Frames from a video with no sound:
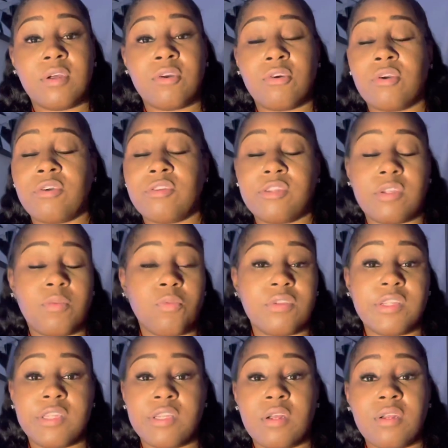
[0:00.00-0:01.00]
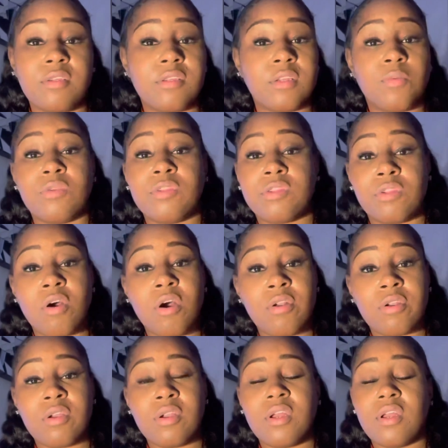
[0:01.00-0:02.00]
or someone's son, someone's
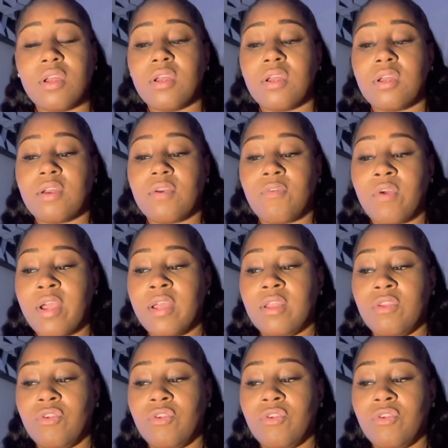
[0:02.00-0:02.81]
daughter, right?